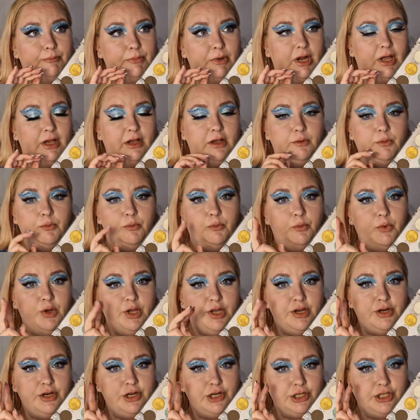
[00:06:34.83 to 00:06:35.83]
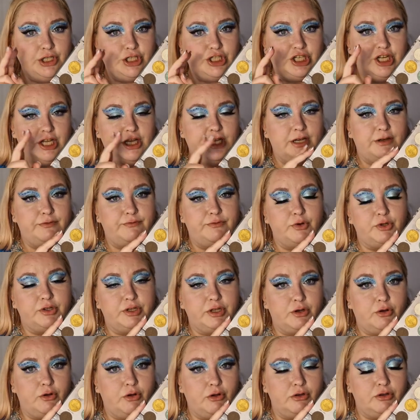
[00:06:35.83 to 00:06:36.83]
like weird shade for
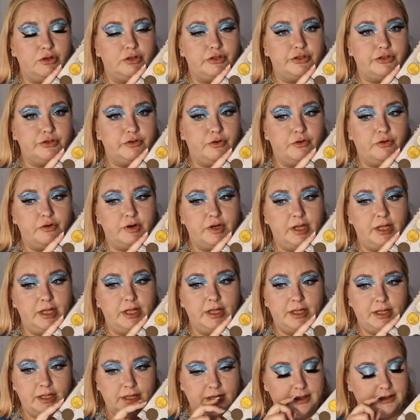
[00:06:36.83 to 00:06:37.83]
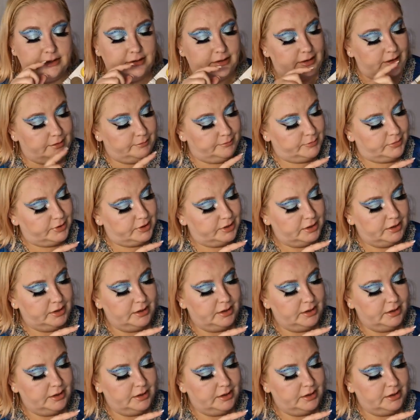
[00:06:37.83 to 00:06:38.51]
the color story in them.